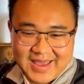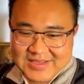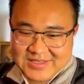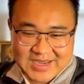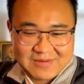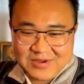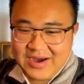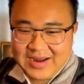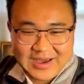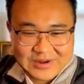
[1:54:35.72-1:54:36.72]
he's kind of
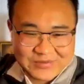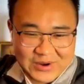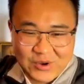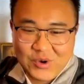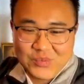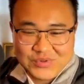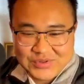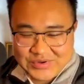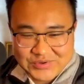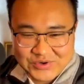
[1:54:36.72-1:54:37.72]
gone out of that whole
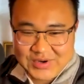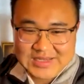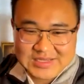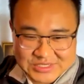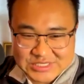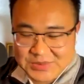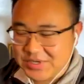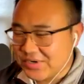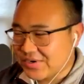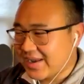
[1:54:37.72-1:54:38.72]
political crazy
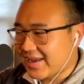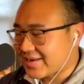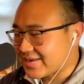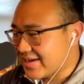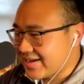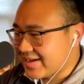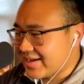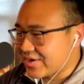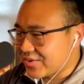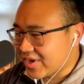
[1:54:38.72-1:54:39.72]
sphere and
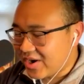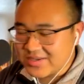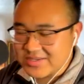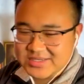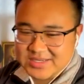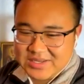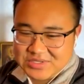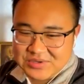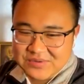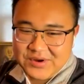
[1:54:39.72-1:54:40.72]
you know that honestly sounds
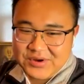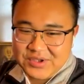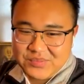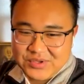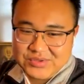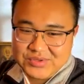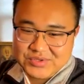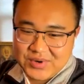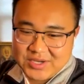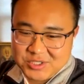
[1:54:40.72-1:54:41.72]
like a very appealing
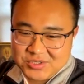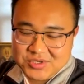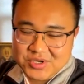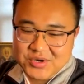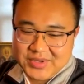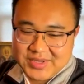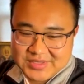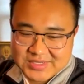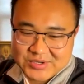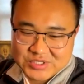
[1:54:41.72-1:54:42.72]
direction to go in
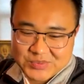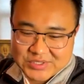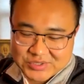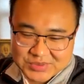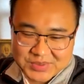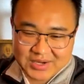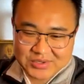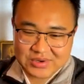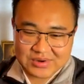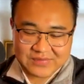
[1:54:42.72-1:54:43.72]
so spencer the fact
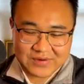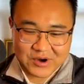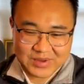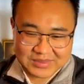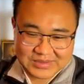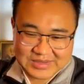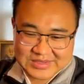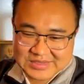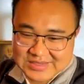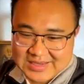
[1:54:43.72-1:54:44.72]
you're on a farm i think
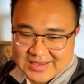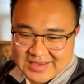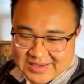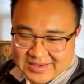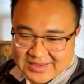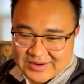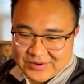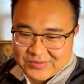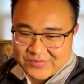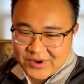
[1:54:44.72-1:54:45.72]
is you
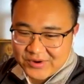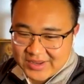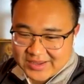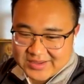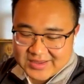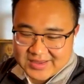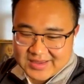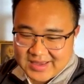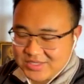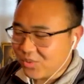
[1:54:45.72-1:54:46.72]
know very
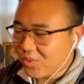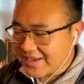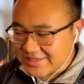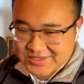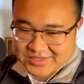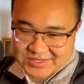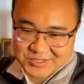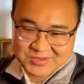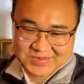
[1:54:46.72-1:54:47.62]
it's a wise decision